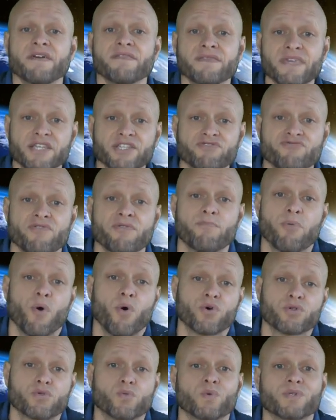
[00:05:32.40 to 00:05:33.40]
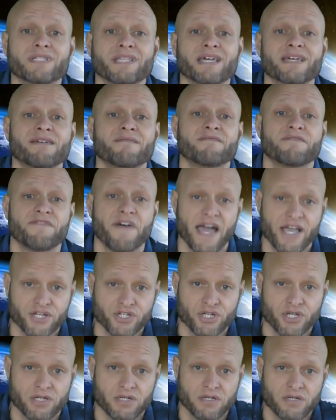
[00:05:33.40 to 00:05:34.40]
then this report was the
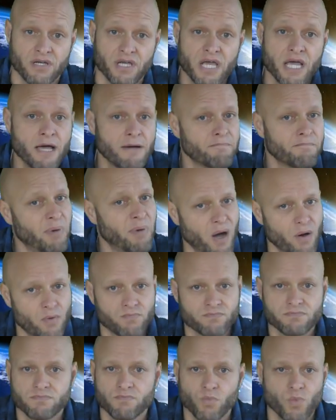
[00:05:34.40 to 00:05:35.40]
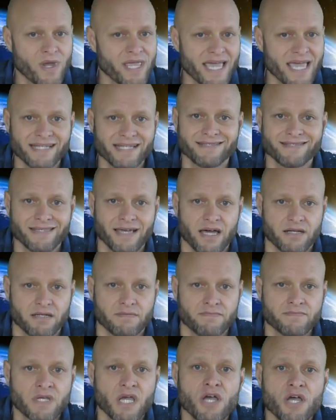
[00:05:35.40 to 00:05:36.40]
confession. But we ain't
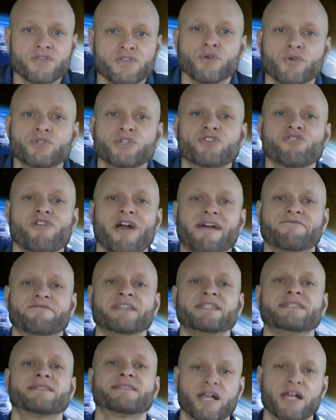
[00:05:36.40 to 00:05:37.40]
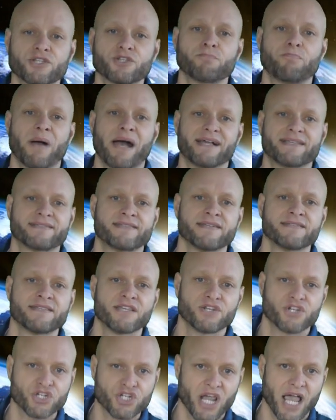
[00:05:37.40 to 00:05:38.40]
done. Those crafty Dutch bastards
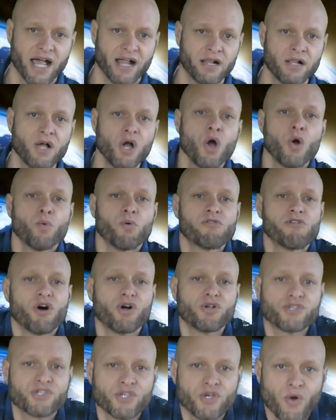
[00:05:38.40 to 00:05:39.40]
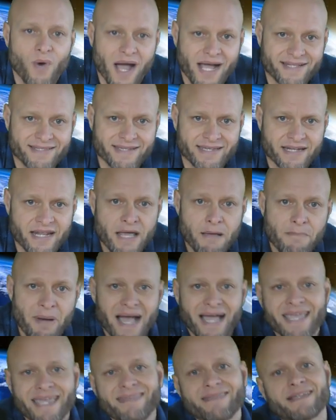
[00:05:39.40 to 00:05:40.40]
at Shell were also at it.
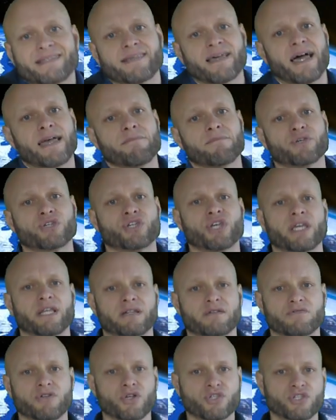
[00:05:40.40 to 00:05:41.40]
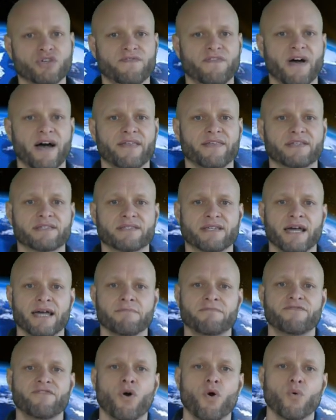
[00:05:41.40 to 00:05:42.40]
Back in the time machine, not so far this
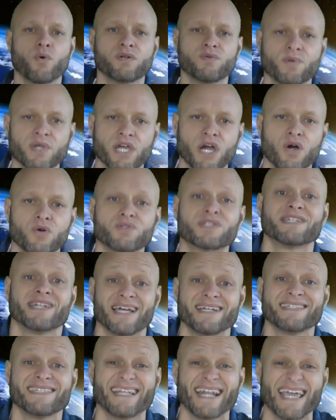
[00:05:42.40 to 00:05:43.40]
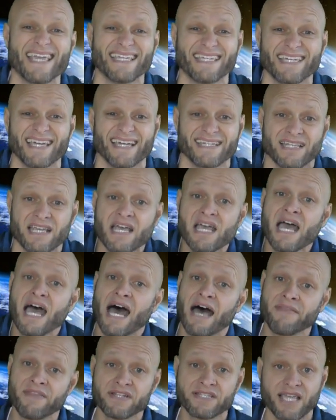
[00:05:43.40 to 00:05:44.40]
time, forward we go to 1988,
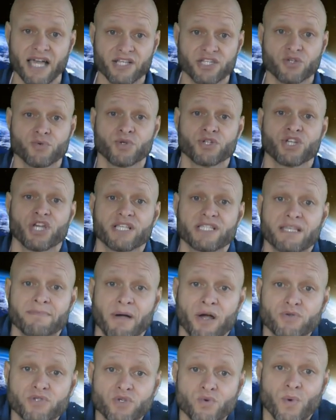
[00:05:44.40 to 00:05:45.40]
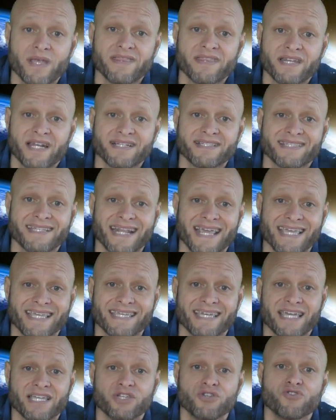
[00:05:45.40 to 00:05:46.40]
and the Dutch were just about to win the
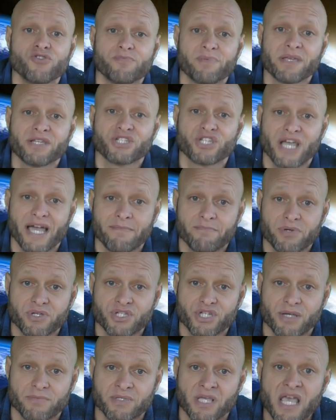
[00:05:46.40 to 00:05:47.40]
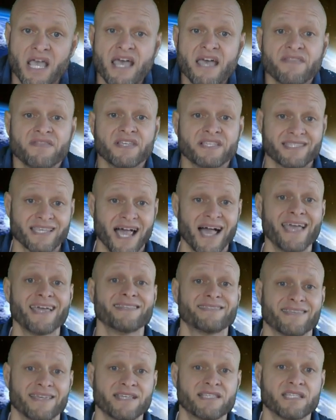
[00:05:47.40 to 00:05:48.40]
1988 European Championships. The
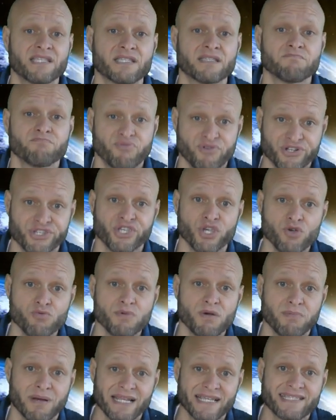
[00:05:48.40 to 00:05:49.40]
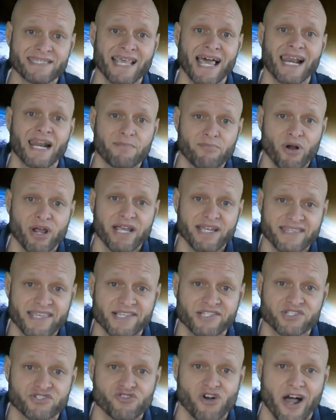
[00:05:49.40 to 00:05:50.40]
scientists presumably celebrated
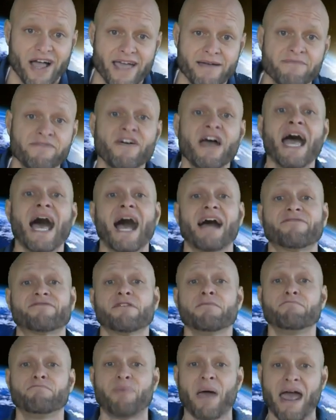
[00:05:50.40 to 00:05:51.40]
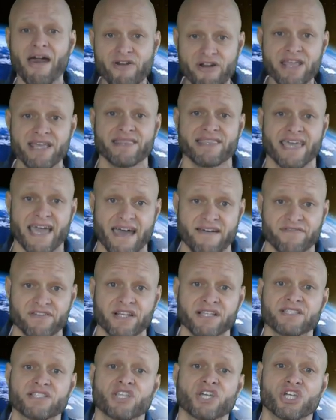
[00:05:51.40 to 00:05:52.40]
this triumph after burying the
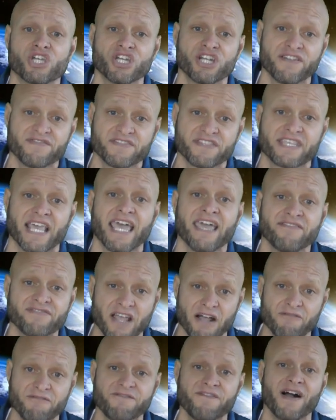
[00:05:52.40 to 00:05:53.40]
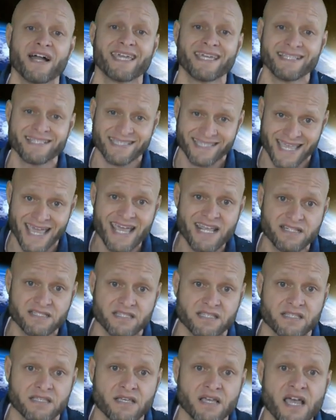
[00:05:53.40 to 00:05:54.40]
evidence that could have saved our fucking
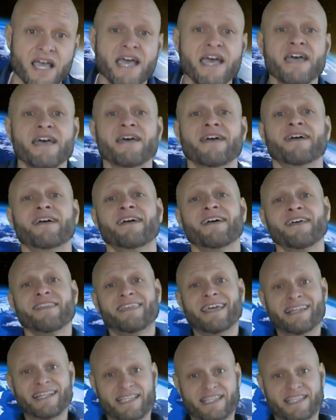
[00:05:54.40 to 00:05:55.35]
skins. They